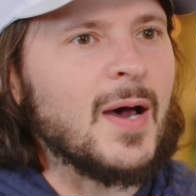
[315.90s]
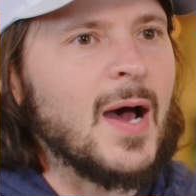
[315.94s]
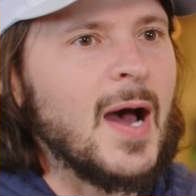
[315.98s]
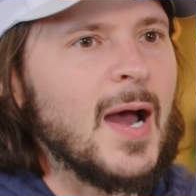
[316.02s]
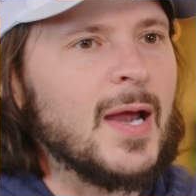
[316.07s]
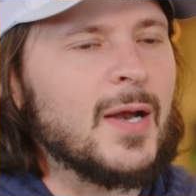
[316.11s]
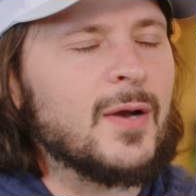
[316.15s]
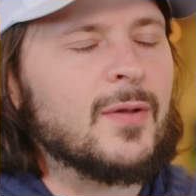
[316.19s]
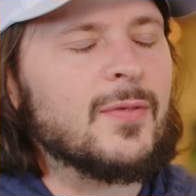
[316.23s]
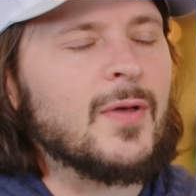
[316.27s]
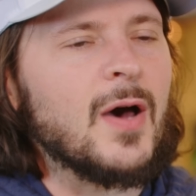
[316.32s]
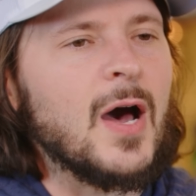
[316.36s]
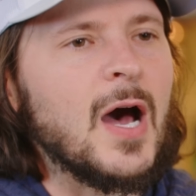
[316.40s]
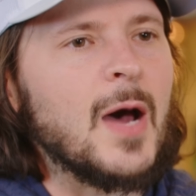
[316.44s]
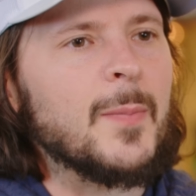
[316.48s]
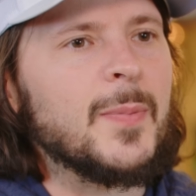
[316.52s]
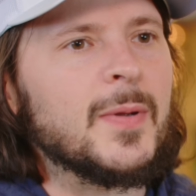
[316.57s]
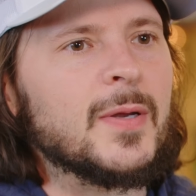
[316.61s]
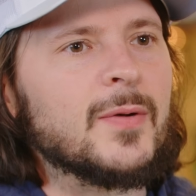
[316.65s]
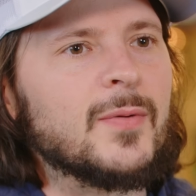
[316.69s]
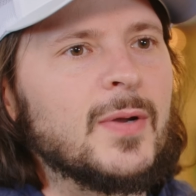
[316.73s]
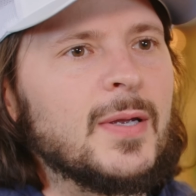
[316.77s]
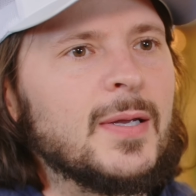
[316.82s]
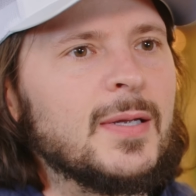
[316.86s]
higher the
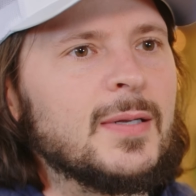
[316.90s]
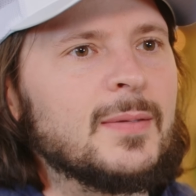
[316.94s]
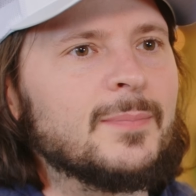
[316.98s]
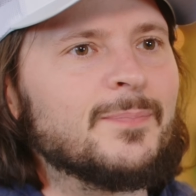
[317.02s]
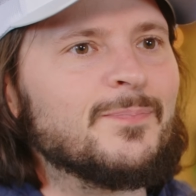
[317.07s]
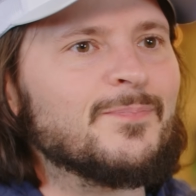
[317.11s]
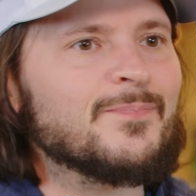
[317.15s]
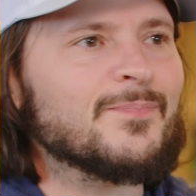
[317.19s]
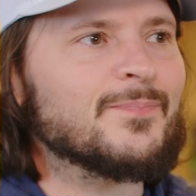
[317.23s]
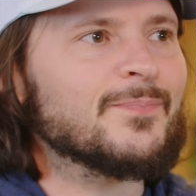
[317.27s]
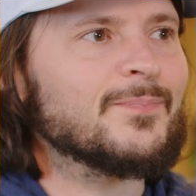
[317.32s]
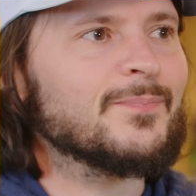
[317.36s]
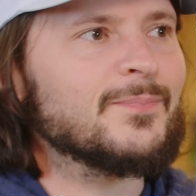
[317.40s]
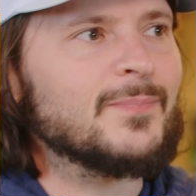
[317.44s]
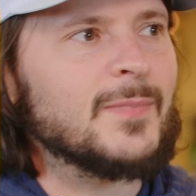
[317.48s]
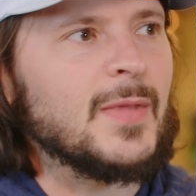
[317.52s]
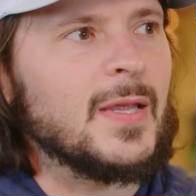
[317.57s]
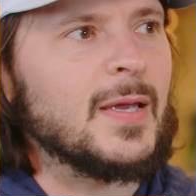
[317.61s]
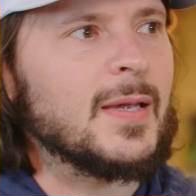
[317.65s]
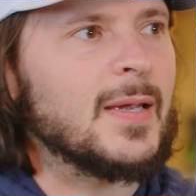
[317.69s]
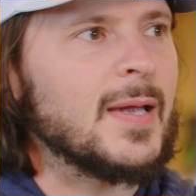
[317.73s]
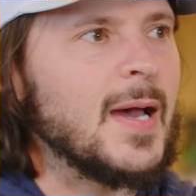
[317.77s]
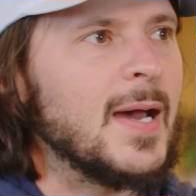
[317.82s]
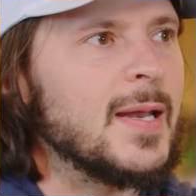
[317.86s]
hopping rate,
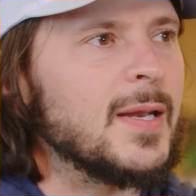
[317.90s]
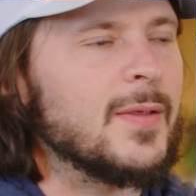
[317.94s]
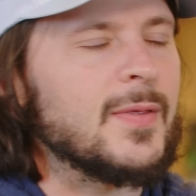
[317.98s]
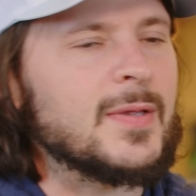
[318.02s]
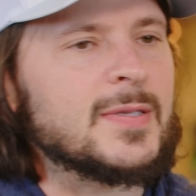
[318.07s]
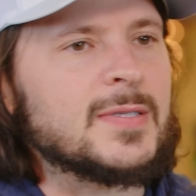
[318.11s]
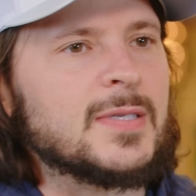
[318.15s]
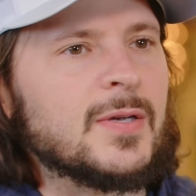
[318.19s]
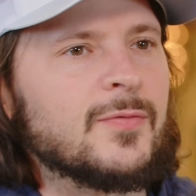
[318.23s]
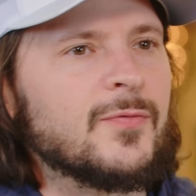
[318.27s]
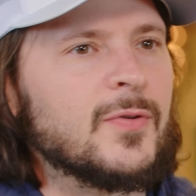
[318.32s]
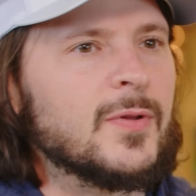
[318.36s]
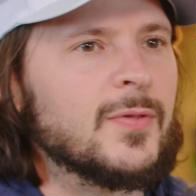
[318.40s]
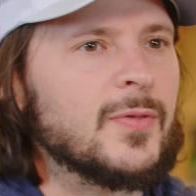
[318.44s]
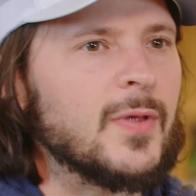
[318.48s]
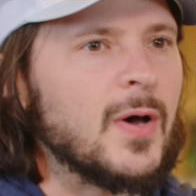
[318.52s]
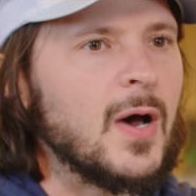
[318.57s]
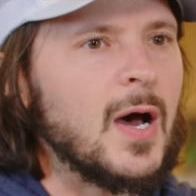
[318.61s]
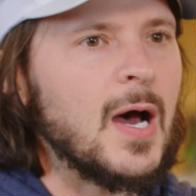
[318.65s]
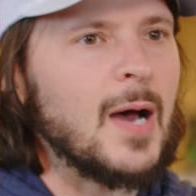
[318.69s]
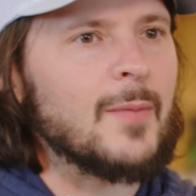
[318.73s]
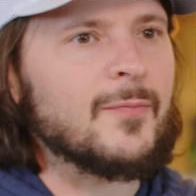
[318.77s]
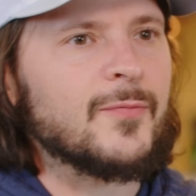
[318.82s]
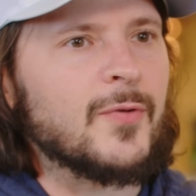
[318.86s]
kind of the different the
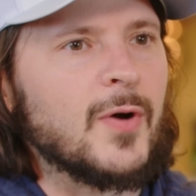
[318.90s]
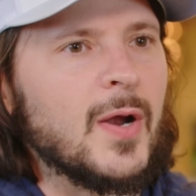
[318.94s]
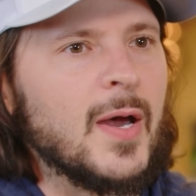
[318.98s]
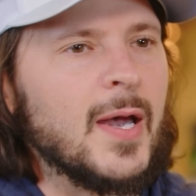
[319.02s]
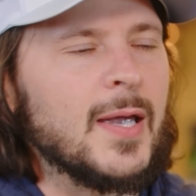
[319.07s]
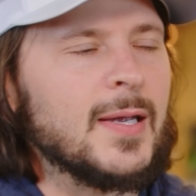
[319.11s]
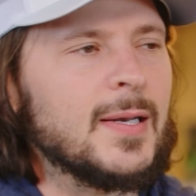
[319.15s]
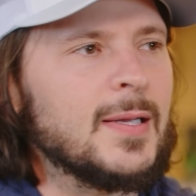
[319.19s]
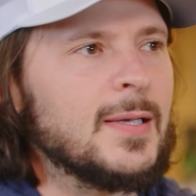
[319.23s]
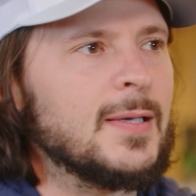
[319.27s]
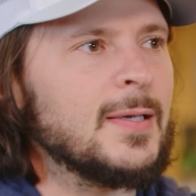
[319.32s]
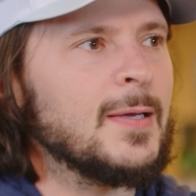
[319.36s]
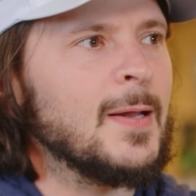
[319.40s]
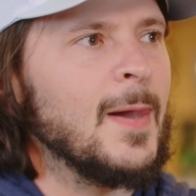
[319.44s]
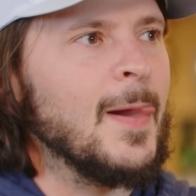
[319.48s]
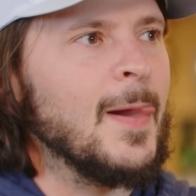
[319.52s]
hop variety.